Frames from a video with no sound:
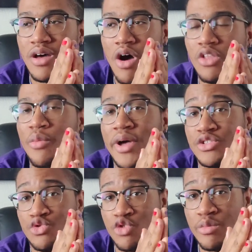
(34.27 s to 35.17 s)
all about
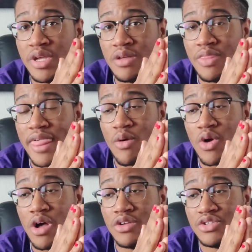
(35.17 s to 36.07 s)
streaming, they
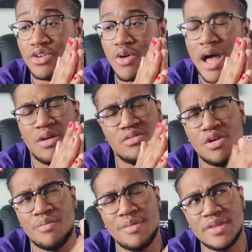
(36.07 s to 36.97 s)
were also, I don't
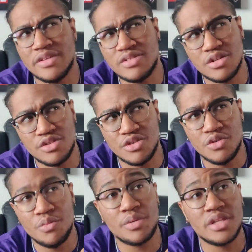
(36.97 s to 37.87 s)
know, maybe they still
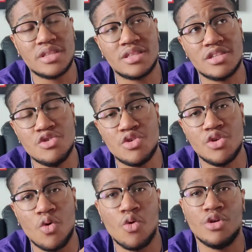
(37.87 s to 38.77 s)
do, but you
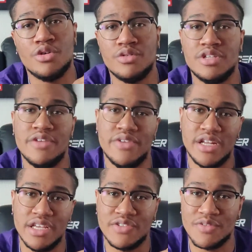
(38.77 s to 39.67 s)
could order
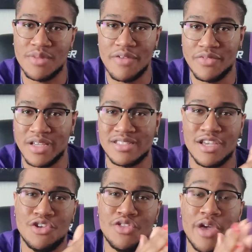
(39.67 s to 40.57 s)
DVDs from Netflix.
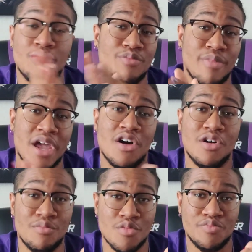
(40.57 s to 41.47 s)
Like they would
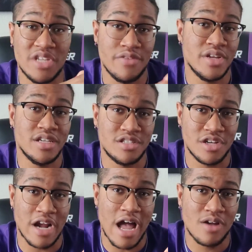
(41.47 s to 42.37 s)
mail DVDs to
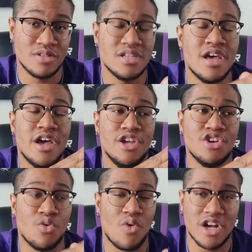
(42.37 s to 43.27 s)
your house.
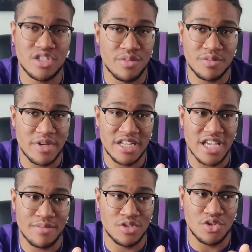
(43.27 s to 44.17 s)
You could watch them as many
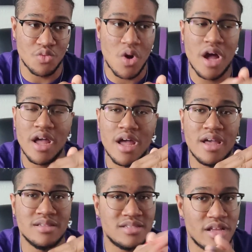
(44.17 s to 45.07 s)
times as you want,
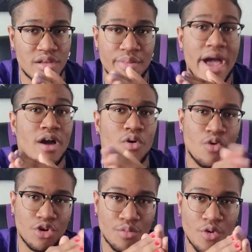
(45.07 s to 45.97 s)
send them back,
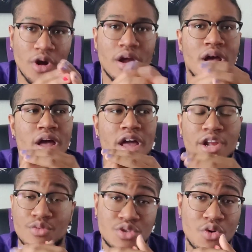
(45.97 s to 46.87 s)
order more.
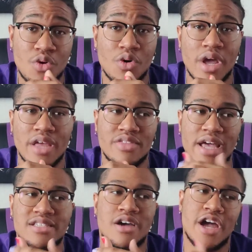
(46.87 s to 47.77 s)
And it was cool. And
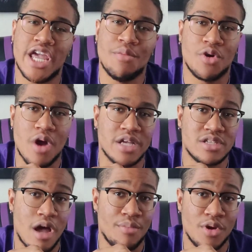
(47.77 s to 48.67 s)
that's how I came across
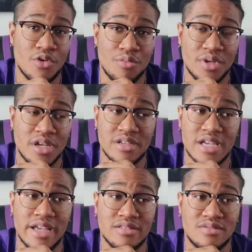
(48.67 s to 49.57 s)
Scott Pilgrim, because
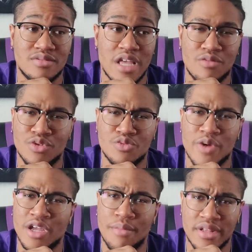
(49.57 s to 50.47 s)
it was
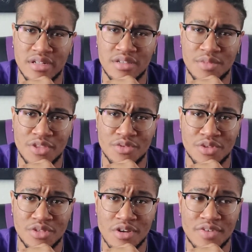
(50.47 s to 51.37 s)
recommended to me through
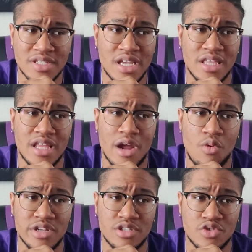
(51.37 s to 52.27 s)
the service, and then I
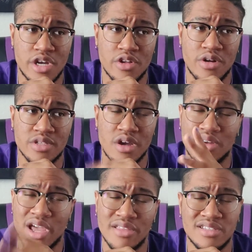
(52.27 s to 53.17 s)
watched the trailer and I was like,
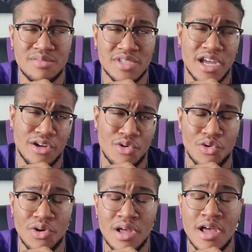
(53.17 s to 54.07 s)
okay, this seems kind of
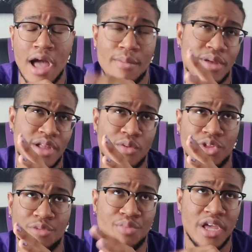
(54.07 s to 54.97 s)
cool. I mean, I'm not
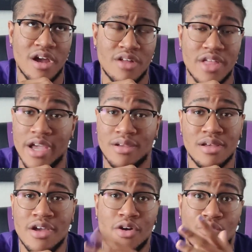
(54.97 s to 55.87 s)
really big on like
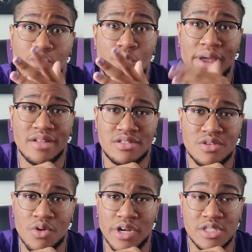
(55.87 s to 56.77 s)
romance
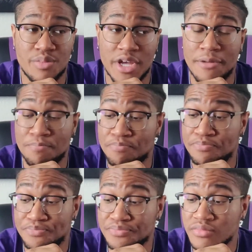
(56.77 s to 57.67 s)
stories, but
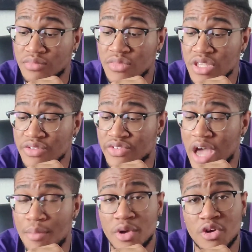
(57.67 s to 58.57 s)

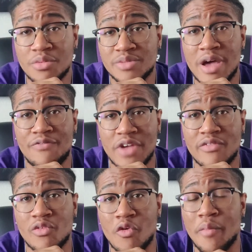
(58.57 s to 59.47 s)
Scott Pilgrim is my
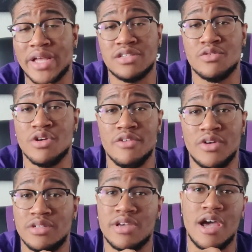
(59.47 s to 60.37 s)
favorite romance story of
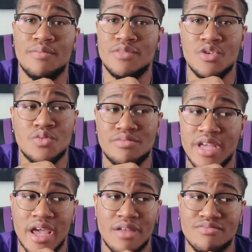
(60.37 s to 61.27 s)
all time. You
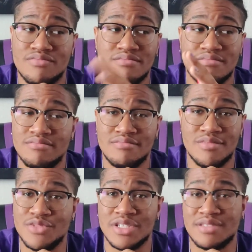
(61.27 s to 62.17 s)
can't
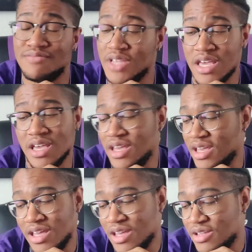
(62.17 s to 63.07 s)
just
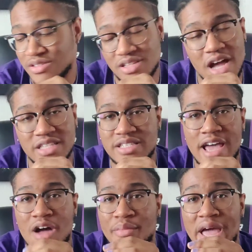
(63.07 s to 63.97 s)
Scott's down